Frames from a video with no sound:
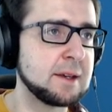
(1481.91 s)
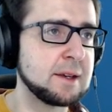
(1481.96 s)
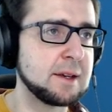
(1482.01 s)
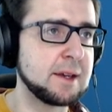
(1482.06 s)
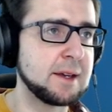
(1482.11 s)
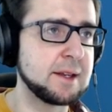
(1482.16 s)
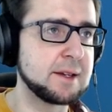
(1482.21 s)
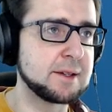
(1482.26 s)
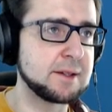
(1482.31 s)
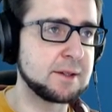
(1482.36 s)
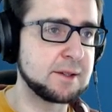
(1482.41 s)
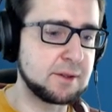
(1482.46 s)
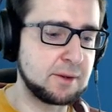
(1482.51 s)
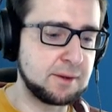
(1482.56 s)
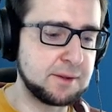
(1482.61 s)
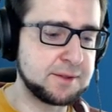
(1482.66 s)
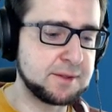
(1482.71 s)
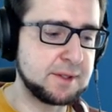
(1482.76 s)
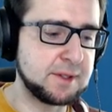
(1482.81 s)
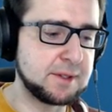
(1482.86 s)
And it
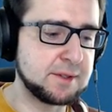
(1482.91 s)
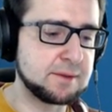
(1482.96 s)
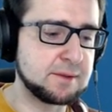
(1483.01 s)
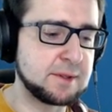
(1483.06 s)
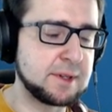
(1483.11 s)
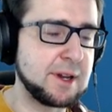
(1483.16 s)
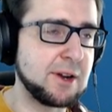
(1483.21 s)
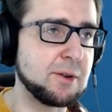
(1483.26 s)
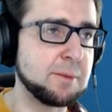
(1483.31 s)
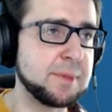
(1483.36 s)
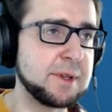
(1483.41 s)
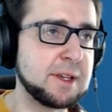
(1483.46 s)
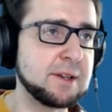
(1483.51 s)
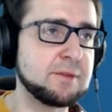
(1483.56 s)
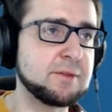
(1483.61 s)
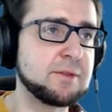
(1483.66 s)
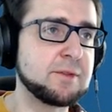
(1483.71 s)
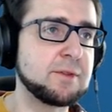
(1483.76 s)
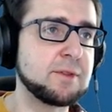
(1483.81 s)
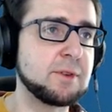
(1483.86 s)
also needs to now be a
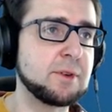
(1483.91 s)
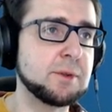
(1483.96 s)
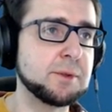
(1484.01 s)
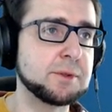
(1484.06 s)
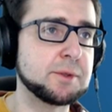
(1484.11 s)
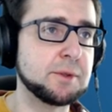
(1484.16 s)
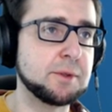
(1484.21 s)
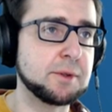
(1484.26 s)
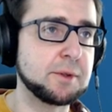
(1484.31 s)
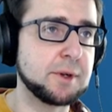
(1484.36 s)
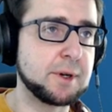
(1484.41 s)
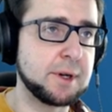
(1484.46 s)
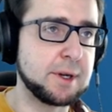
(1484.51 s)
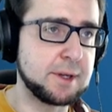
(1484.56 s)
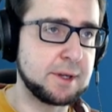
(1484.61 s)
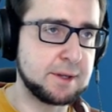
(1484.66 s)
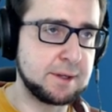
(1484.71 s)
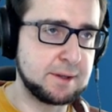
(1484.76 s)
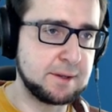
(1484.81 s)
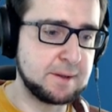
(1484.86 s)
floor,
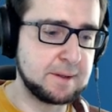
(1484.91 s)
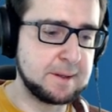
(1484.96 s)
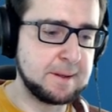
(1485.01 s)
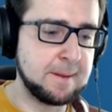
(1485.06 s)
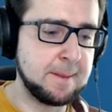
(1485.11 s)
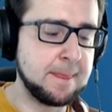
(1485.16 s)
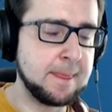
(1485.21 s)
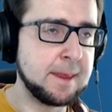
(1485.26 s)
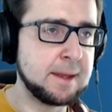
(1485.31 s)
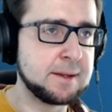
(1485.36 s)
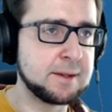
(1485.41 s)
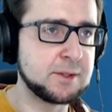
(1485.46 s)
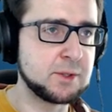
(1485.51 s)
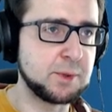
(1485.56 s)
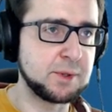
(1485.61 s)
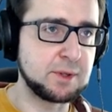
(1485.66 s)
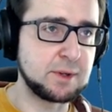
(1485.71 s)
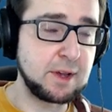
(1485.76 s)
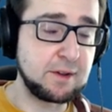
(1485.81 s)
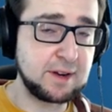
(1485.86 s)
so
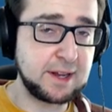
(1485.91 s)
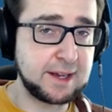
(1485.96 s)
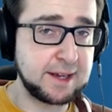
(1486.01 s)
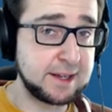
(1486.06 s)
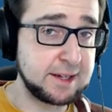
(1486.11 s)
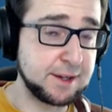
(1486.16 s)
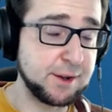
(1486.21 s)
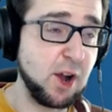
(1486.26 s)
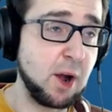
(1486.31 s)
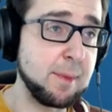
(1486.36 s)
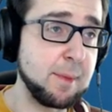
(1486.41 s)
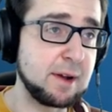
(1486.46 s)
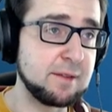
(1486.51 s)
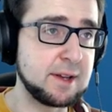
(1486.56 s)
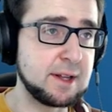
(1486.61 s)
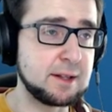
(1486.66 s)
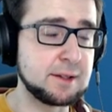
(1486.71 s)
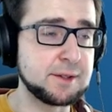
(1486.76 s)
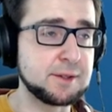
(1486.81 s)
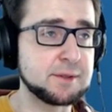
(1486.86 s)
we don't have like any comma
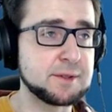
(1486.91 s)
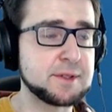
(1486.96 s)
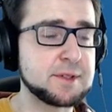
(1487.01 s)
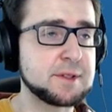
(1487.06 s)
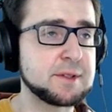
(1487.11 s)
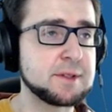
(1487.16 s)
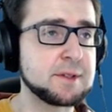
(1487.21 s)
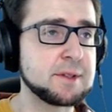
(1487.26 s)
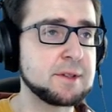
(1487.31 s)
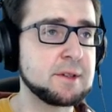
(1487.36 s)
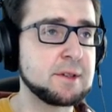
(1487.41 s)
values.